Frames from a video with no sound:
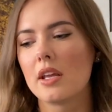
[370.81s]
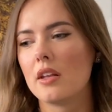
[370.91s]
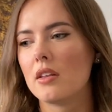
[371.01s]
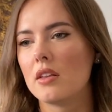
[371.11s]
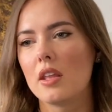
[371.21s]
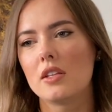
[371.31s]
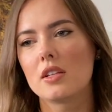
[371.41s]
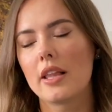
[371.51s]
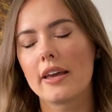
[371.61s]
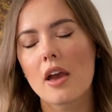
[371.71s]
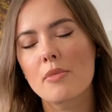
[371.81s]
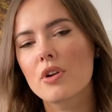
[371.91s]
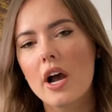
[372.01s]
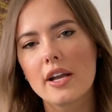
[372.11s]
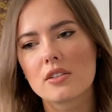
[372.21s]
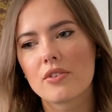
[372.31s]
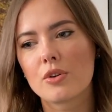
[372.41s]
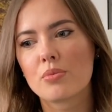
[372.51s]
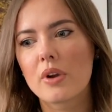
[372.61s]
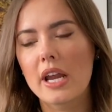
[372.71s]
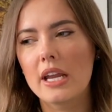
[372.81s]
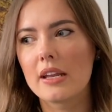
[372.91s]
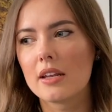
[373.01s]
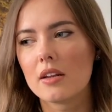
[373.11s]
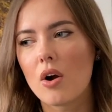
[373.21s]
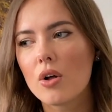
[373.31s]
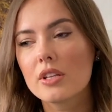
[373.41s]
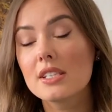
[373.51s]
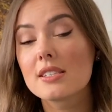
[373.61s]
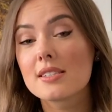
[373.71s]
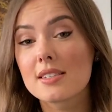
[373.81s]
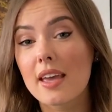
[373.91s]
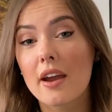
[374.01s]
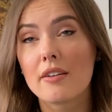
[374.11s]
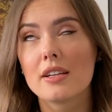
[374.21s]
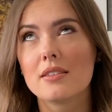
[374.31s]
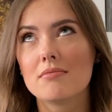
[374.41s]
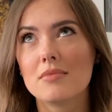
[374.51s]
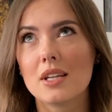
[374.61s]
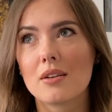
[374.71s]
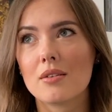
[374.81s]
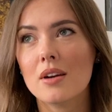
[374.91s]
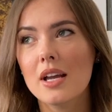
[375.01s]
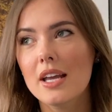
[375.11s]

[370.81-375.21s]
and they did like MRIs of her brain and all these scary, you know,